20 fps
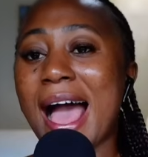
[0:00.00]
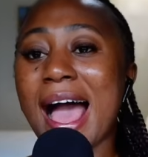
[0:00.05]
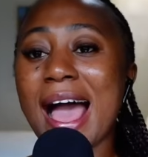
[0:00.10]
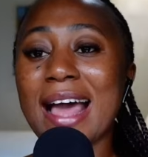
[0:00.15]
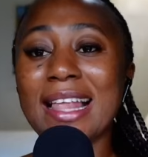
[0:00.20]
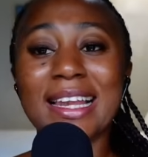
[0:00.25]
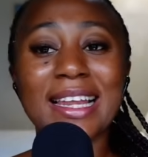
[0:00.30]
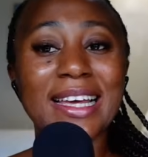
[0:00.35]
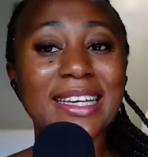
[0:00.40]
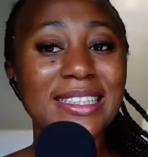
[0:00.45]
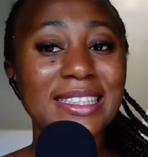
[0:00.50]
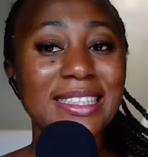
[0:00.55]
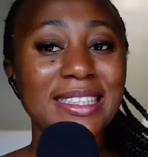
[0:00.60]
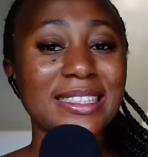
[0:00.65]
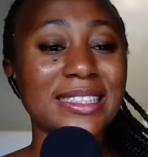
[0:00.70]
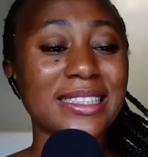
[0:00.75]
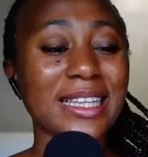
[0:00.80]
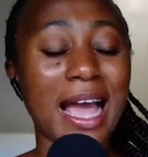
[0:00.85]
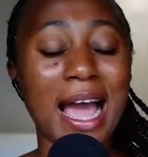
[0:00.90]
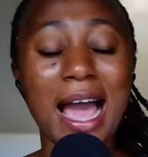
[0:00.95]
And
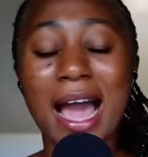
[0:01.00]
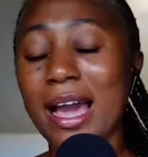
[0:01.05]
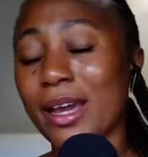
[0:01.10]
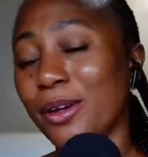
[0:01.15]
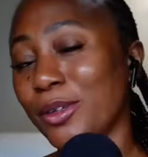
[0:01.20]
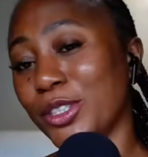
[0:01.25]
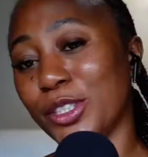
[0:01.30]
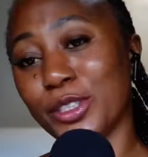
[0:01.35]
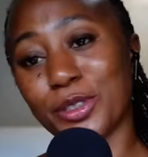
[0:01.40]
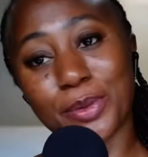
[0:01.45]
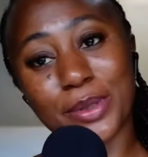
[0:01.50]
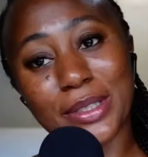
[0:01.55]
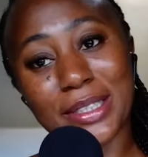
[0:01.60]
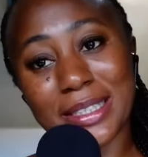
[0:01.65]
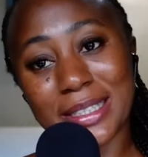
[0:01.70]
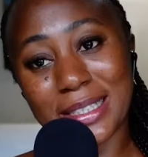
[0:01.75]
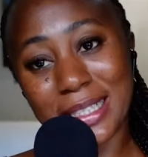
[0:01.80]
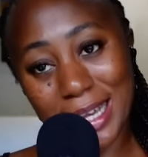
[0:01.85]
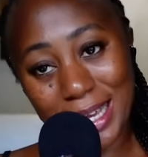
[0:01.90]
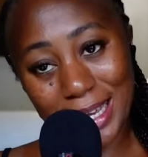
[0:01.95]
ladies, I just want
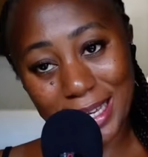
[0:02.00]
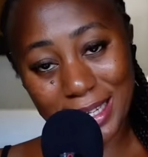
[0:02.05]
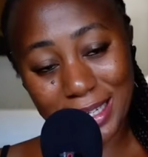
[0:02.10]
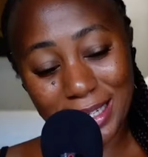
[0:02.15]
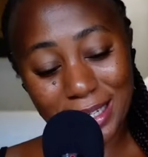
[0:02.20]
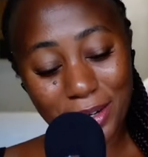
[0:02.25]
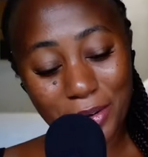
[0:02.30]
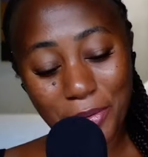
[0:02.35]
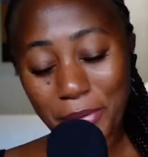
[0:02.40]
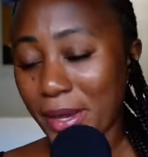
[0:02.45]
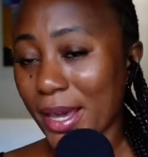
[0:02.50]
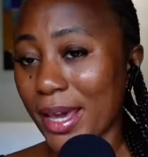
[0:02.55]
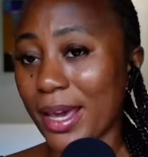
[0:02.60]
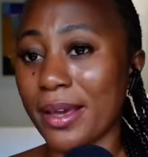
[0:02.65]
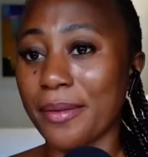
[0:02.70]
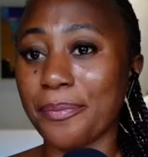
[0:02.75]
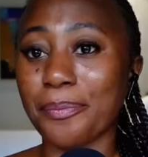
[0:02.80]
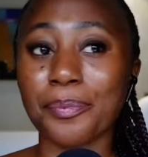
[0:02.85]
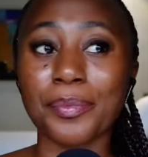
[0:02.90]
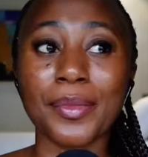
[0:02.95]
to say,
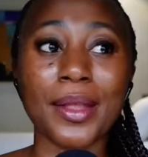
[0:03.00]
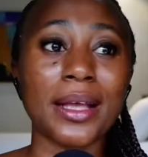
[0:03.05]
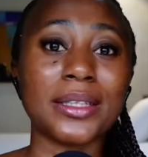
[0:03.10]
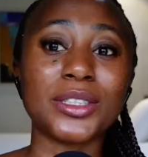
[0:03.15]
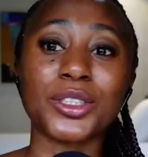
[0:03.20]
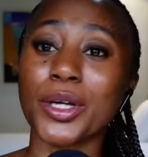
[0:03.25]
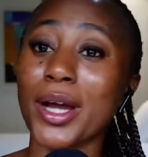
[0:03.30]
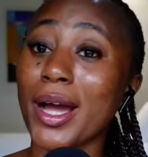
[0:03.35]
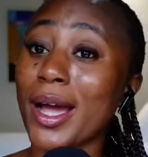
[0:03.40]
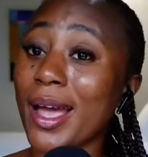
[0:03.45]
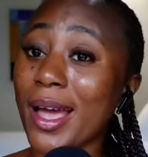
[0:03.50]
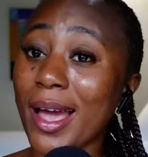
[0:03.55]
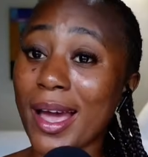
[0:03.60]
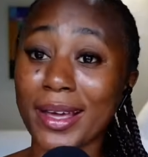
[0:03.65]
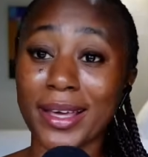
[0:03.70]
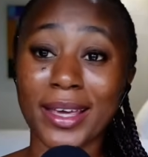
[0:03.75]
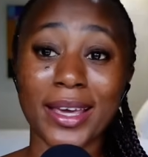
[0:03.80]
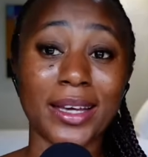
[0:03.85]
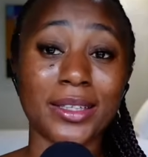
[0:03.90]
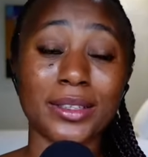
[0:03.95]
okay, try
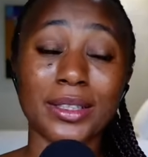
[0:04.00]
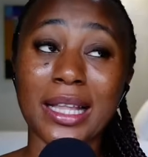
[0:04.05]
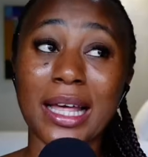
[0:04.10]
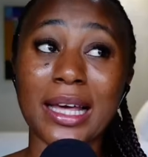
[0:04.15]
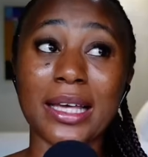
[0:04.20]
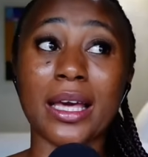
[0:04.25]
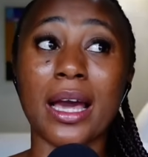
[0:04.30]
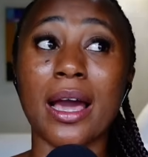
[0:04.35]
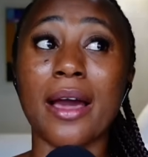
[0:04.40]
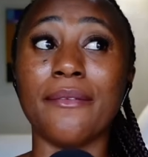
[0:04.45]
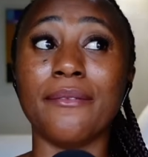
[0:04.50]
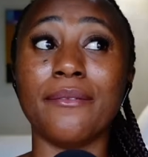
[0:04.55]
and get, like,